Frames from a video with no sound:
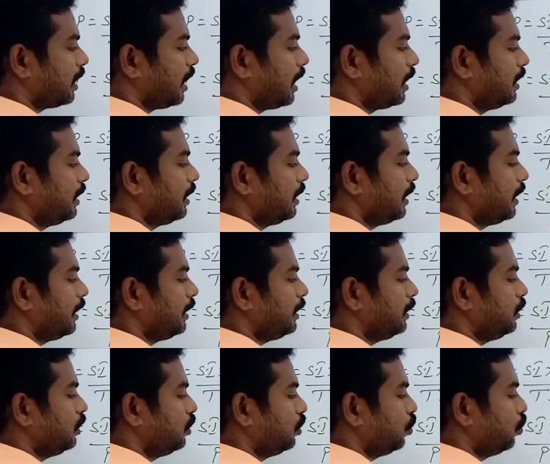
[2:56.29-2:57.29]
100
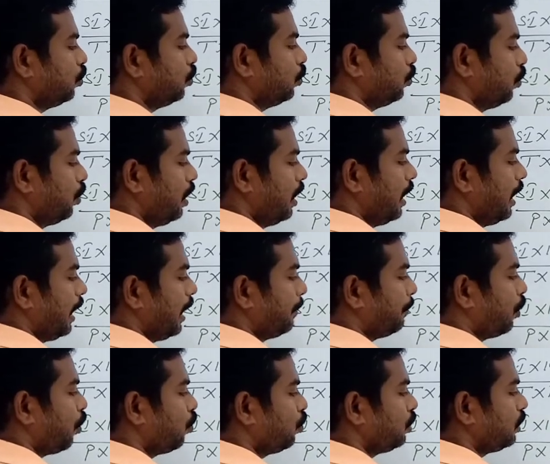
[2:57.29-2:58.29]
into
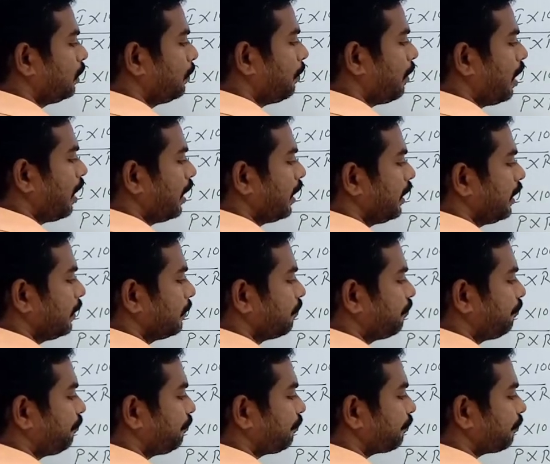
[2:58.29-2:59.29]
amount by
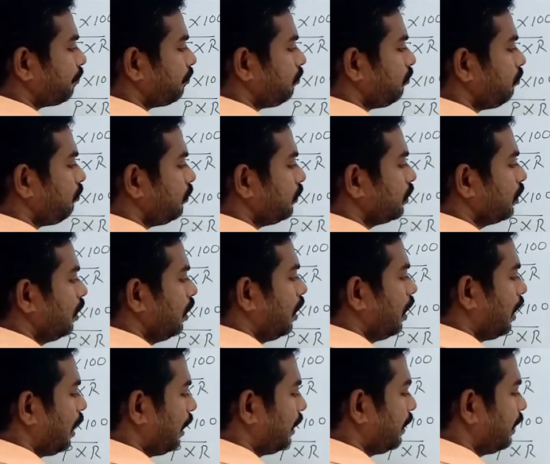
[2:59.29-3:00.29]

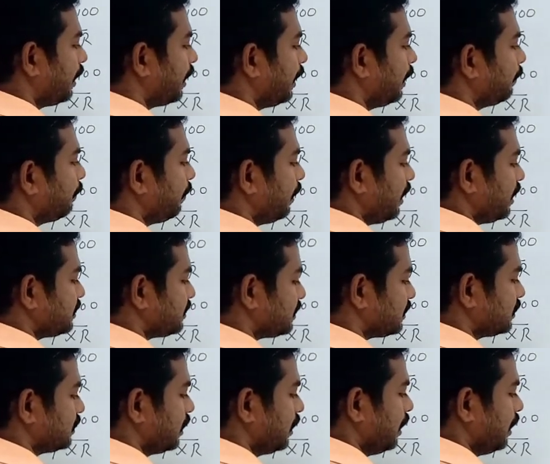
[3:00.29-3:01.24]
100 plus